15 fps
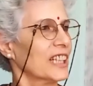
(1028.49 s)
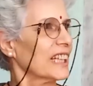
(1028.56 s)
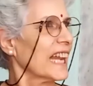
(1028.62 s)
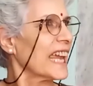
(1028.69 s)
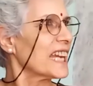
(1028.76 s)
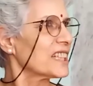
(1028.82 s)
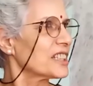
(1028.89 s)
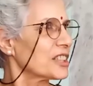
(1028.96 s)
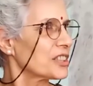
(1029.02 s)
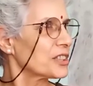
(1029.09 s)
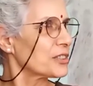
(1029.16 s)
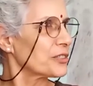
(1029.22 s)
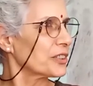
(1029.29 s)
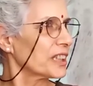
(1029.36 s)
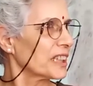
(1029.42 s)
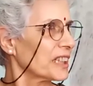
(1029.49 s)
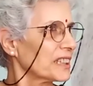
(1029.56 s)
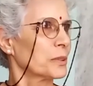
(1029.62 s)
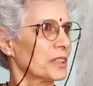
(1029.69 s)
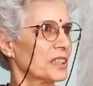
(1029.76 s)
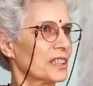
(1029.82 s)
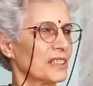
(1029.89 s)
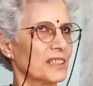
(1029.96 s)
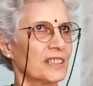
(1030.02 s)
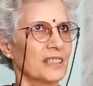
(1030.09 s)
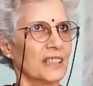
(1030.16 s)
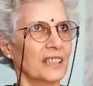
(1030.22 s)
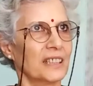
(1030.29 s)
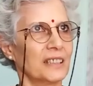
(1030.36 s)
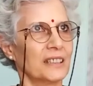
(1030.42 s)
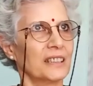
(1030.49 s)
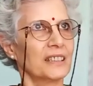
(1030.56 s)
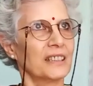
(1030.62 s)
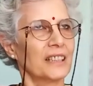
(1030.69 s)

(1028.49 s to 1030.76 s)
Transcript: the Lake District, which is a